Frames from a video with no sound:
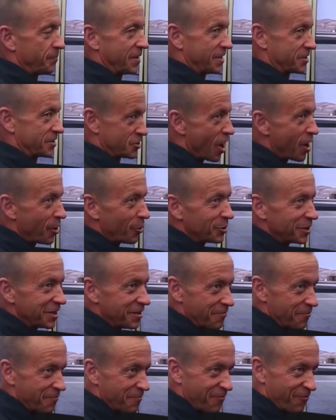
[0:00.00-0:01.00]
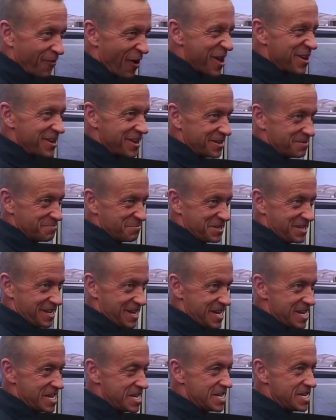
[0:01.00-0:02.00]
It's not only fun and
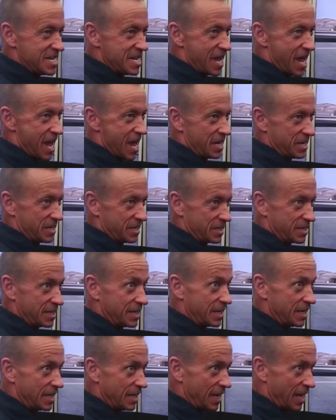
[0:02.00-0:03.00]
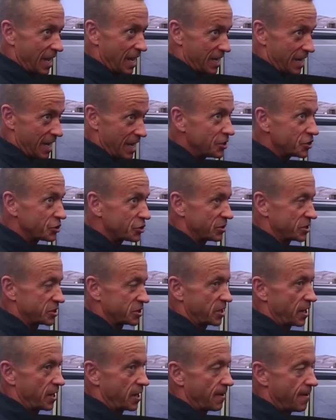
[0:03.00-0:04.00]
geeky and
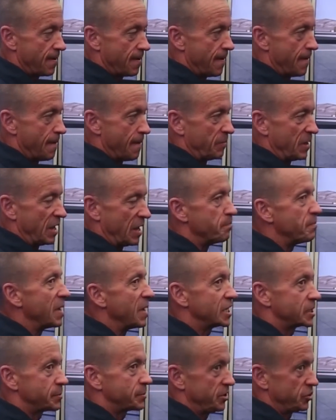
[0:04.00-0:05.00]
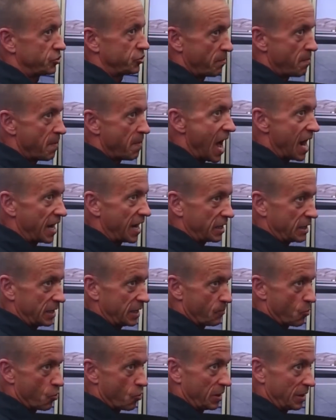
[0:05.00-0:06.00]
interesting, it makes me dramatically
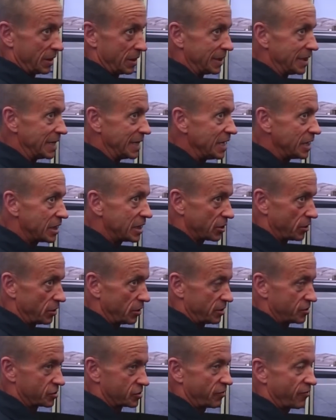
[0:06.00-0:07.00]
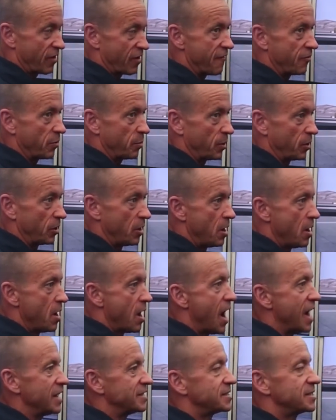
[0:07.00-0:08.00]
more lethal and survivable.
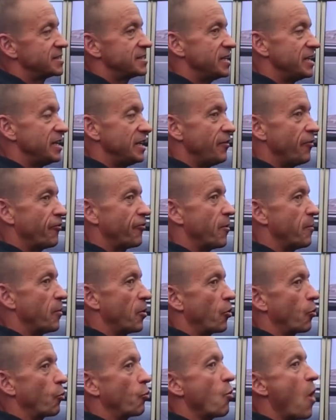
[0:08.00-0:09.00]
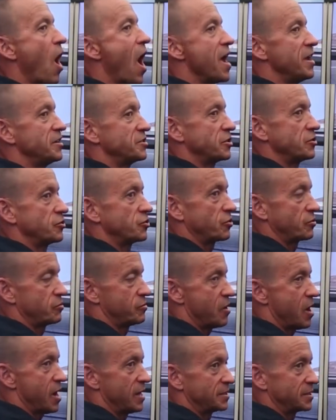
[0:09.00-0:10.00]
I see from horizon to
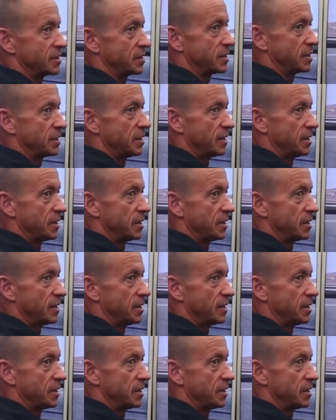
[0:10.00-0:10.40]
horizon